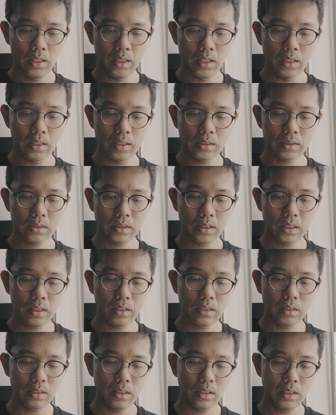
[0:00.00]
in a
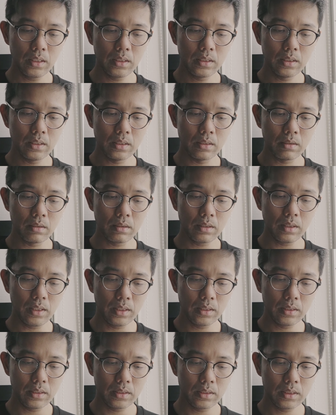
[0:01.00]
tongue he did not
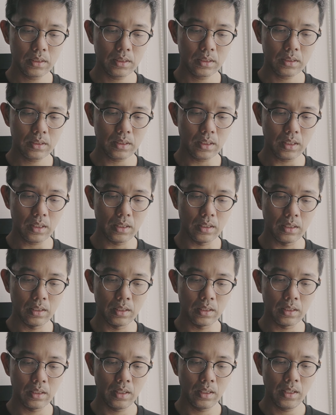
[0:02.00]

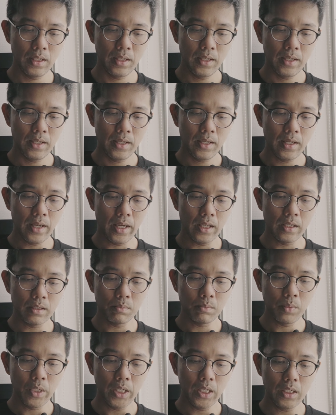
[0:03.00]
understand,
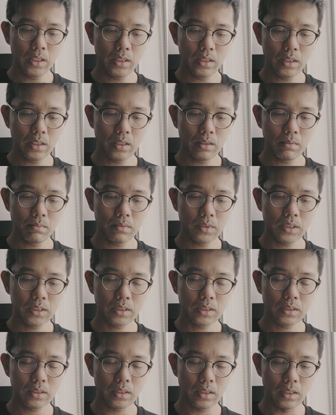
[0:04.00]
and made him
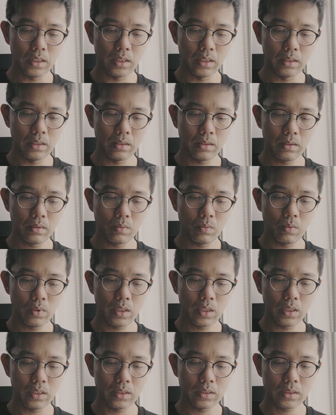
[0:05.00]
say with
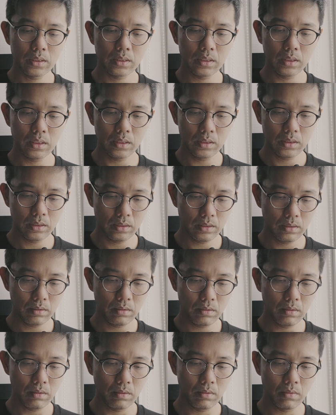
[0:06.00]
her
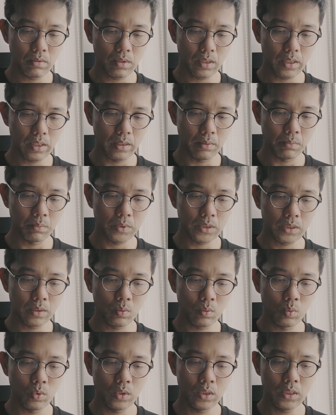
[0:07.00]
certain rhymes and
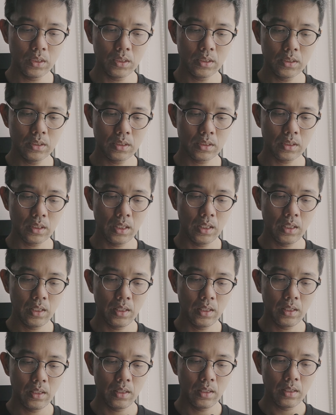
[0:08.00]
words
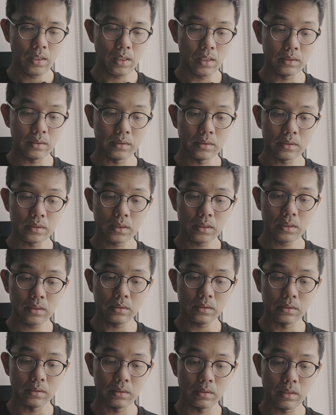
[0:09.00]

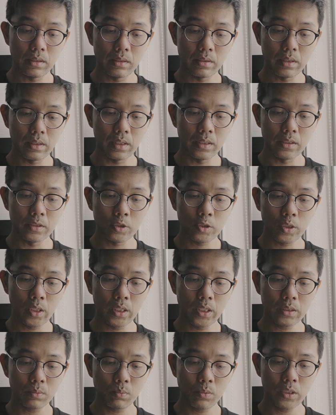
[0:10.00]
until the
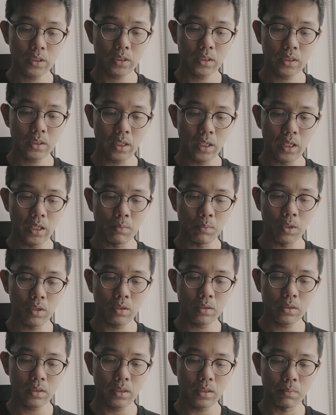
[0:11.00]
enchantment came
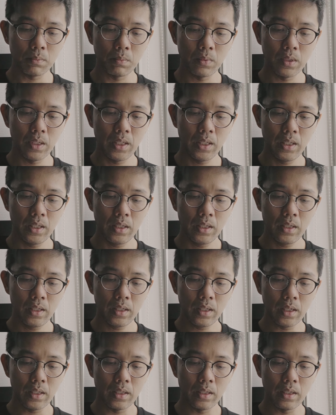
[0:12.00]
on him
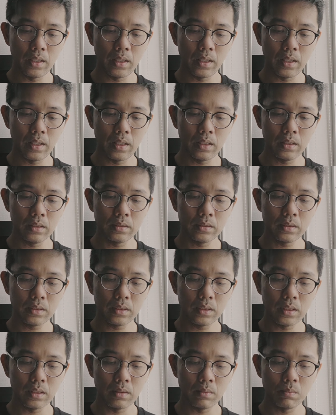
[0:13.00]
and held
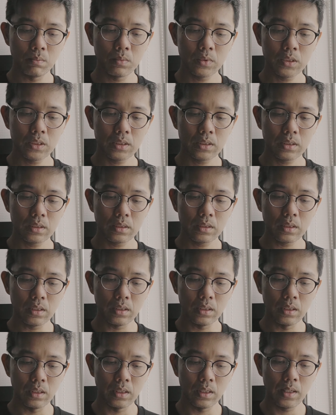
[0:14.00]
him
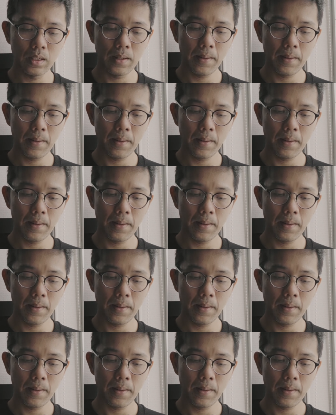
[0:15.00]
still.